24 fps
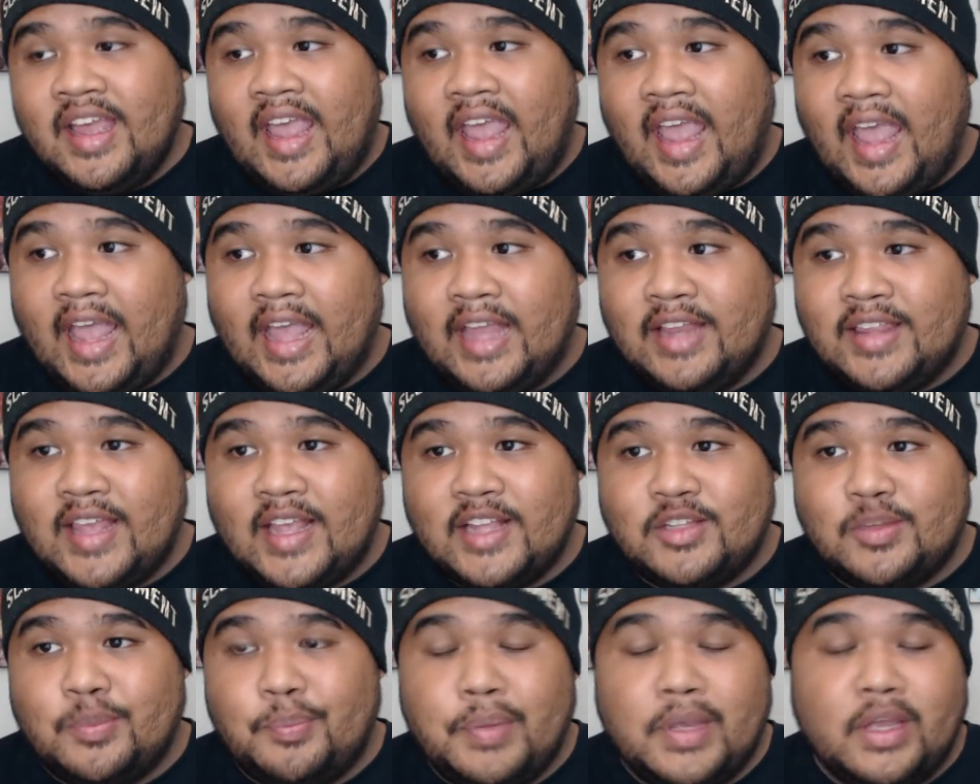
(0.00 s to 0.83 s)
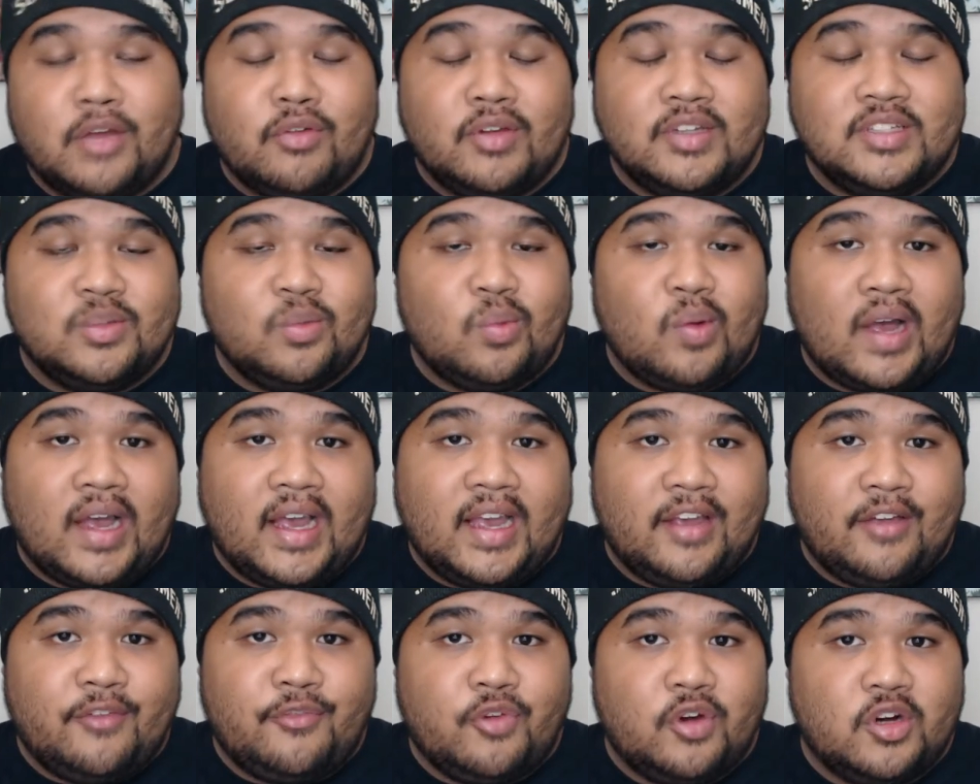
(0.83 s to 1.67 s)
And that's a big reason
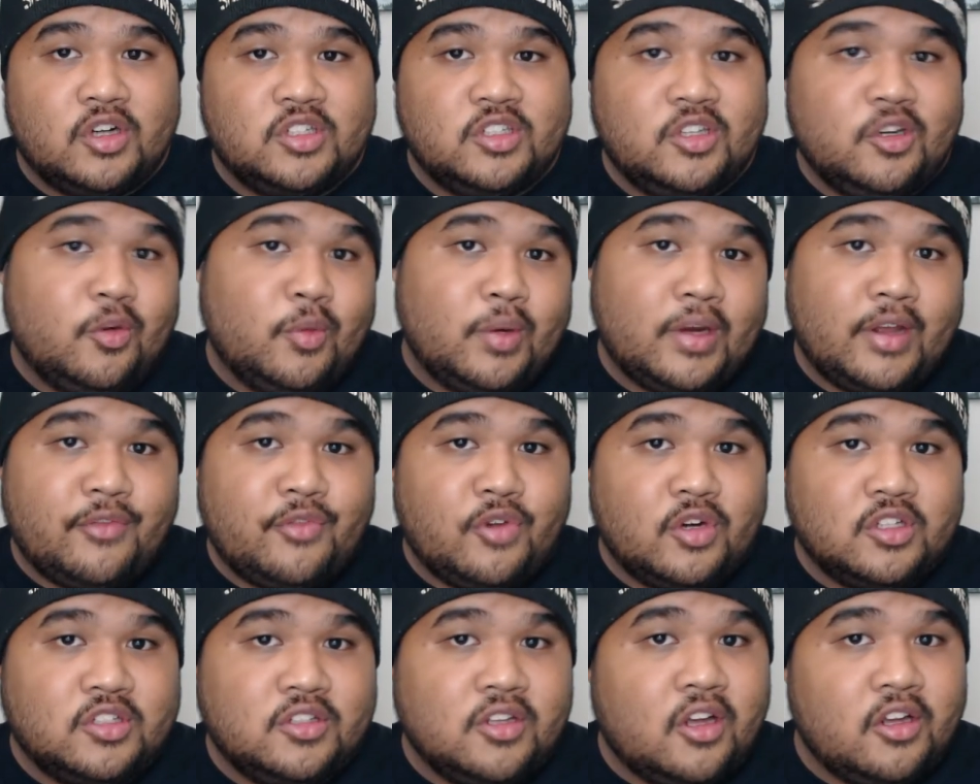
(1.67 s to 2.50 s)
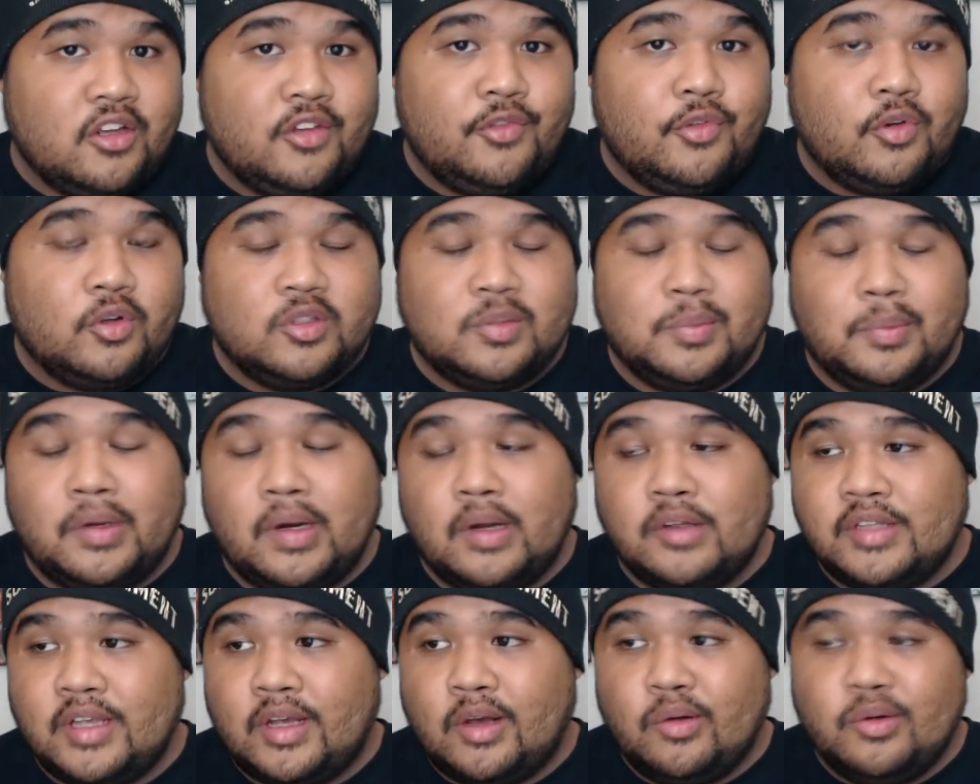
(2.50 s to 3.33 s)
why I first, you know, when I first saw Ufotable, I
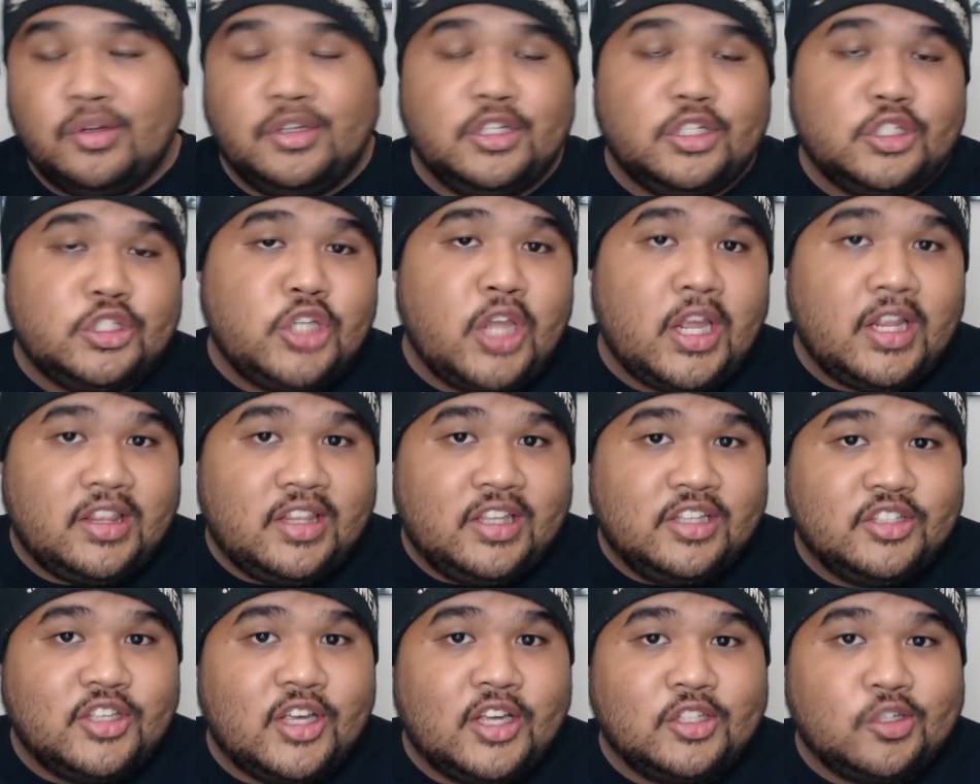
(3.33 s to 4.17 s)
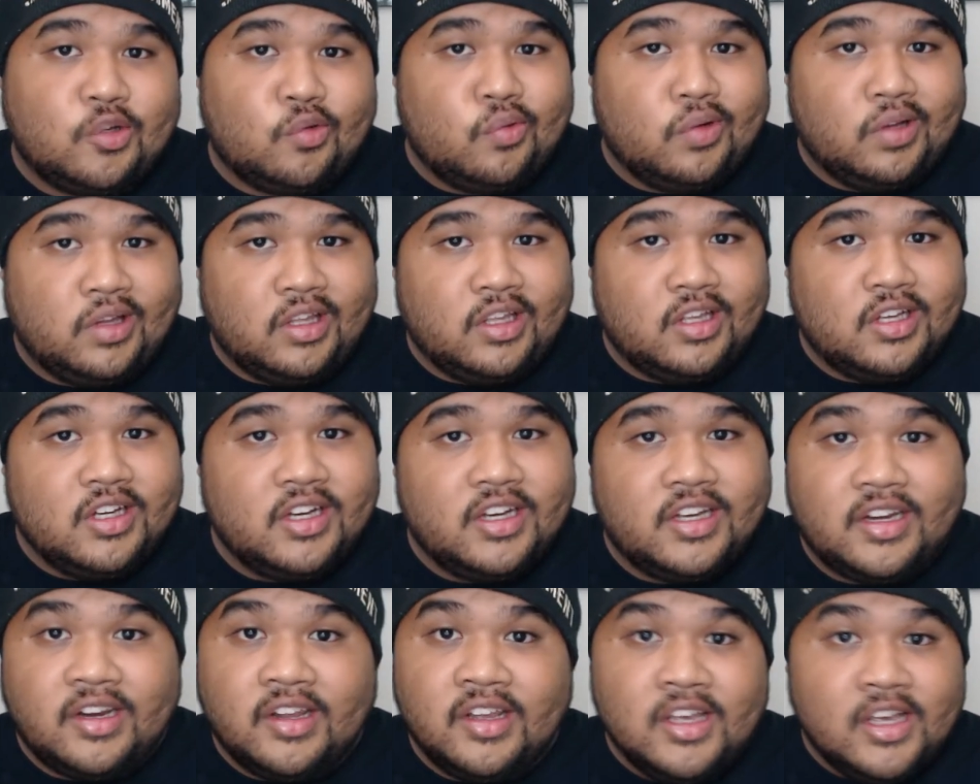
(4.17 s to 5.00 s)
was like, holy shit, these guys are really
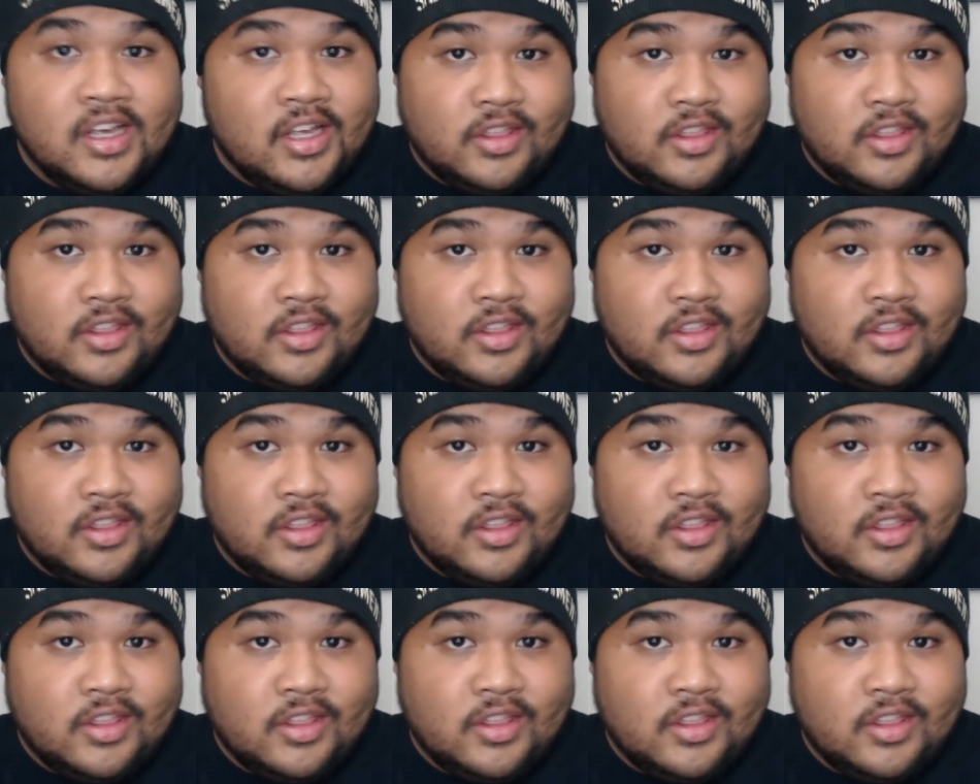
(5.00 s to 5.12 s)
good.